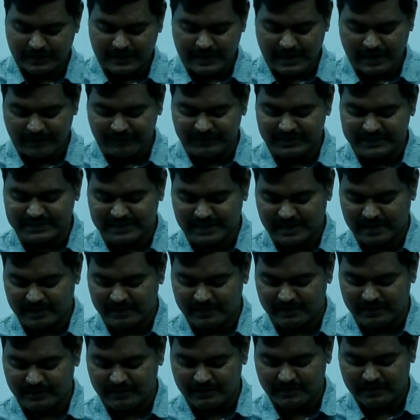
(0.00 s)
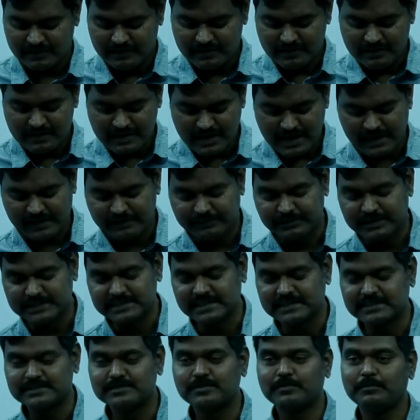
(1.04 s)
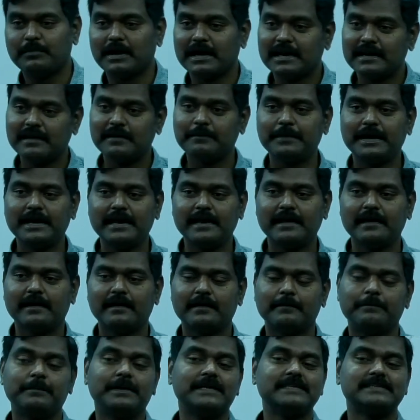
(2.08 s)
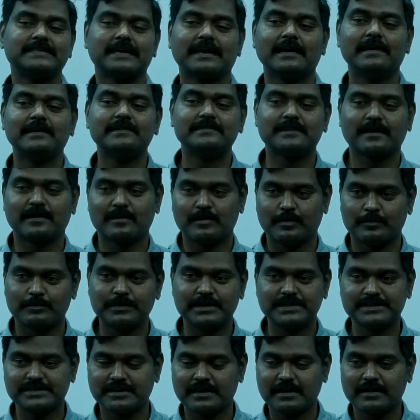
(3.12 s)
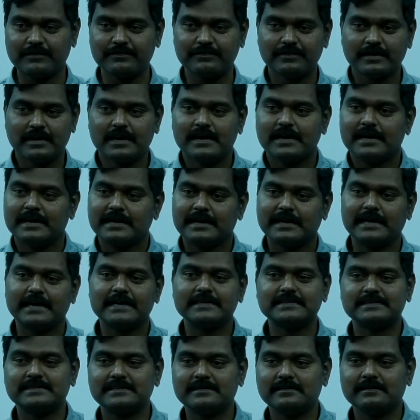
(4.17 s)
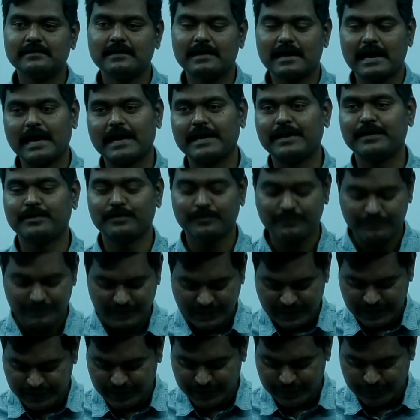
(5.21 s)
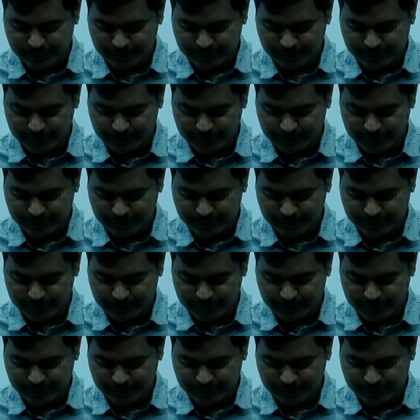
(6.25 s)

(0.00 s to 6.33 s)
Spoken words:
graphics, and animation. So multimedia basically is a combination of text, audio, video,